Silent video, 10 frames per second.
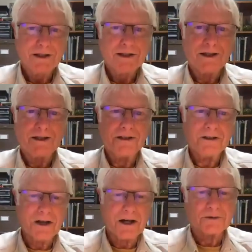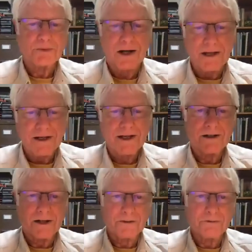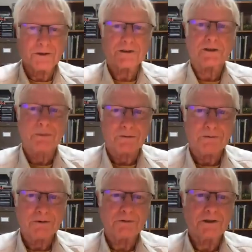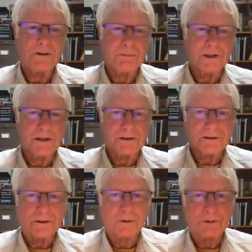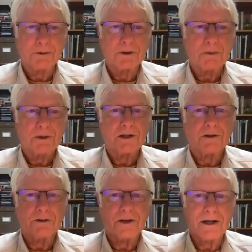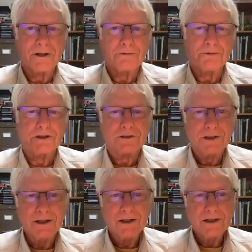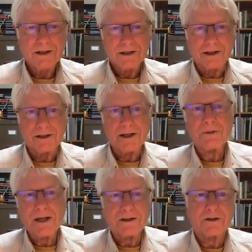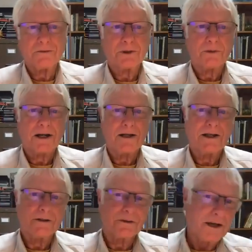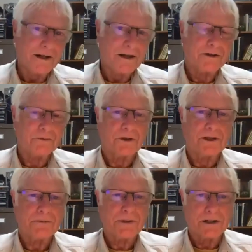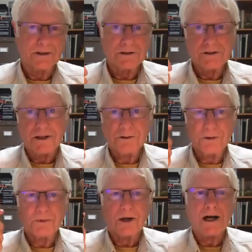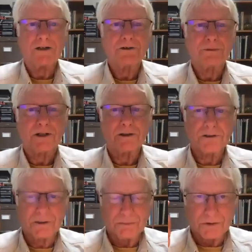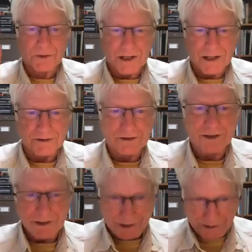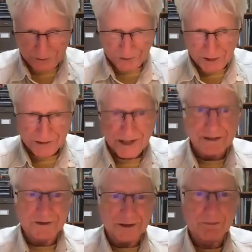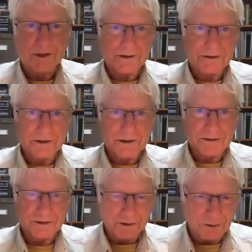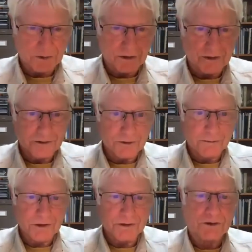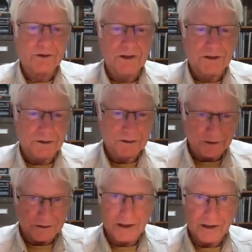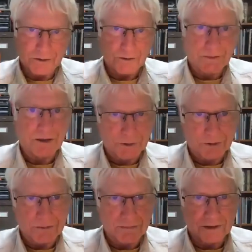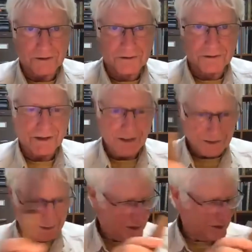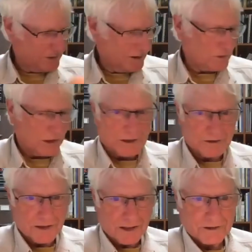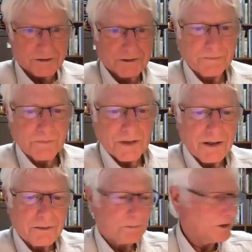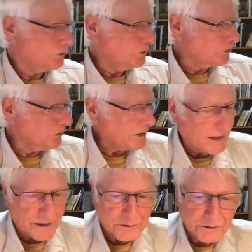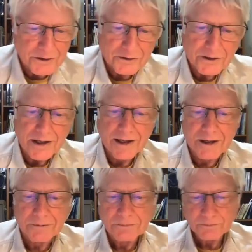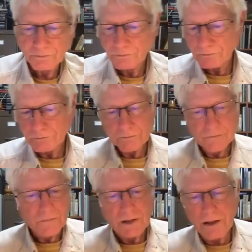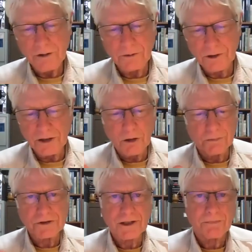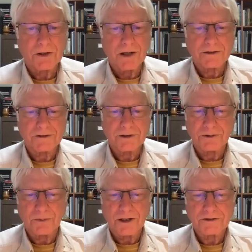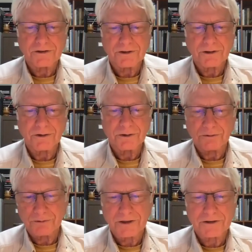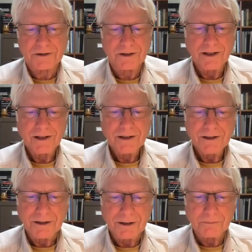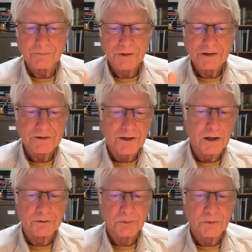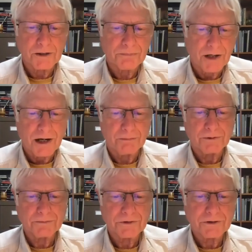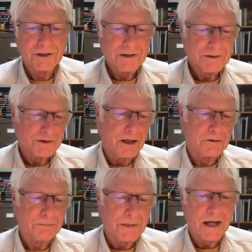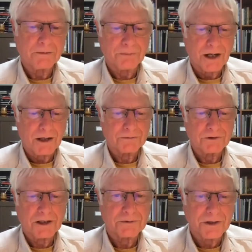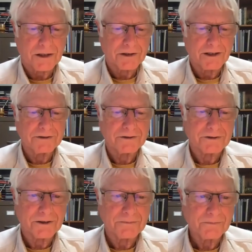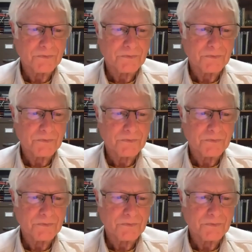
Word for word: And he taught his right hand how to fish in about 15 minutes. So if you really want to learn how to fish uh, left-handed if you're right-handed, right-handed if you're left-handed, take two rods, fairly similar rods, and start casting them like this. And you'll learn, it took me 30 years, to take you about 30 minutes. I'm kind of jealous. But do learn to cast with either hand. It really opens up a lot of situations that you can fish um, solves wind problems, solves bank problems, solves all kinds of stuff.